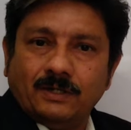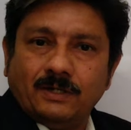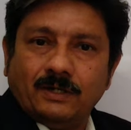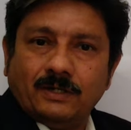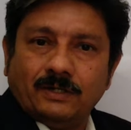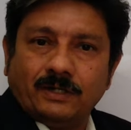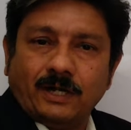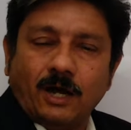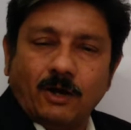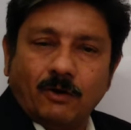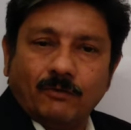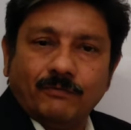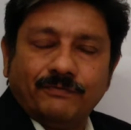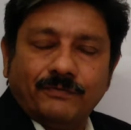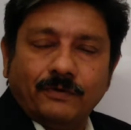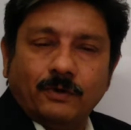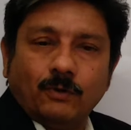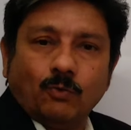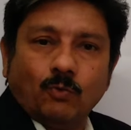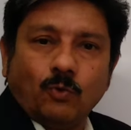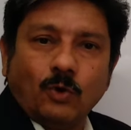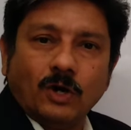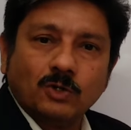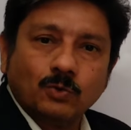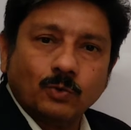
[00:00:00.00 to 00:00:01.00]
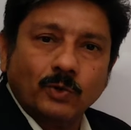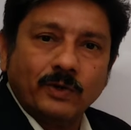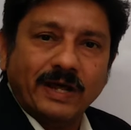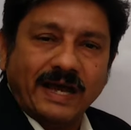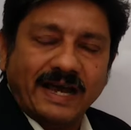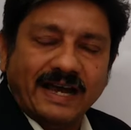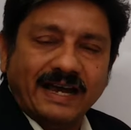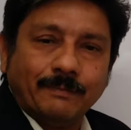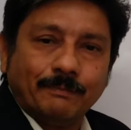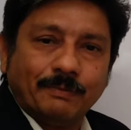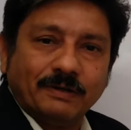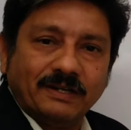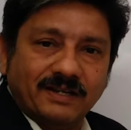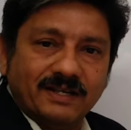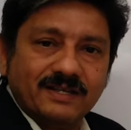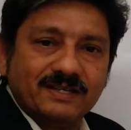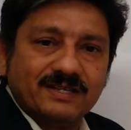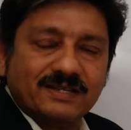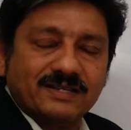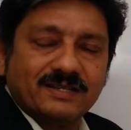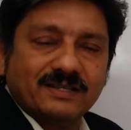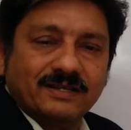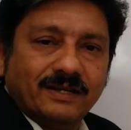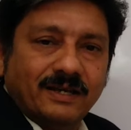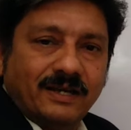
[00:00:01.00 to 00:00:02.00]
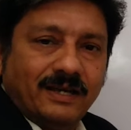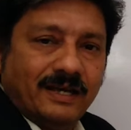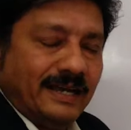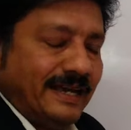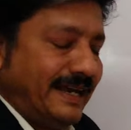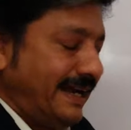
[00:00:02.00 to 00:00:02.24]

Now, what would happen is,